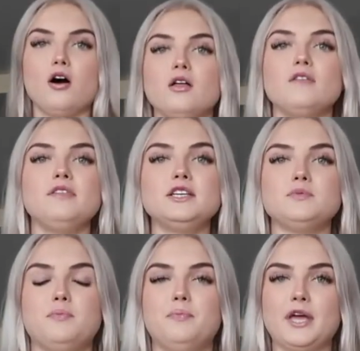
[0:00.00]
all of
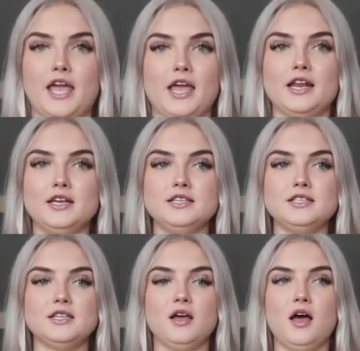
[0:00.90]
these
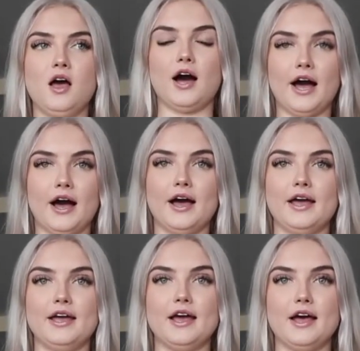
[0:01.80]
bikinis,
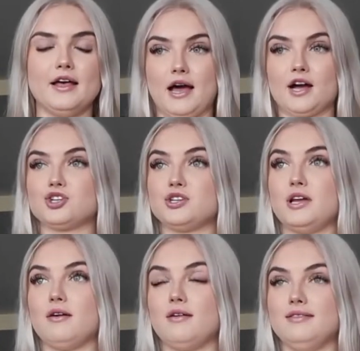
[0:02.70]
I
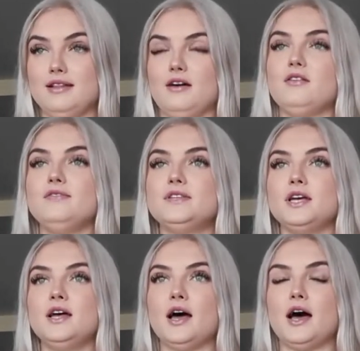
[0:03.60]
actually loved.
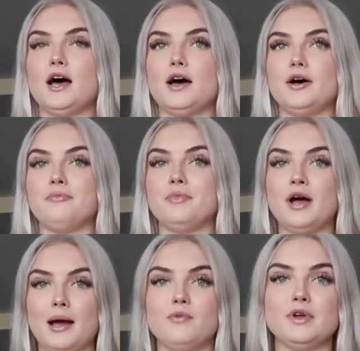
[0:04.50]

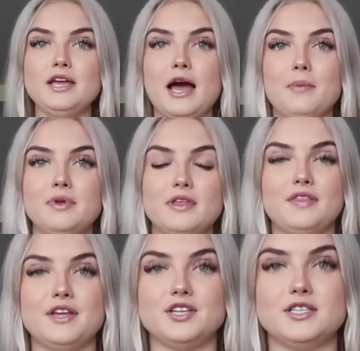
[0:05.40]
I'm really happy
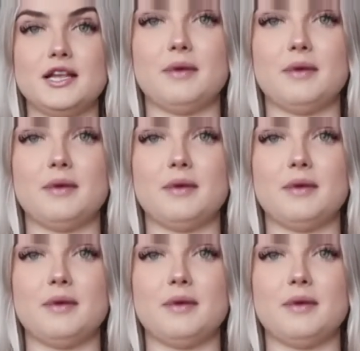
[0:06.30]
that they just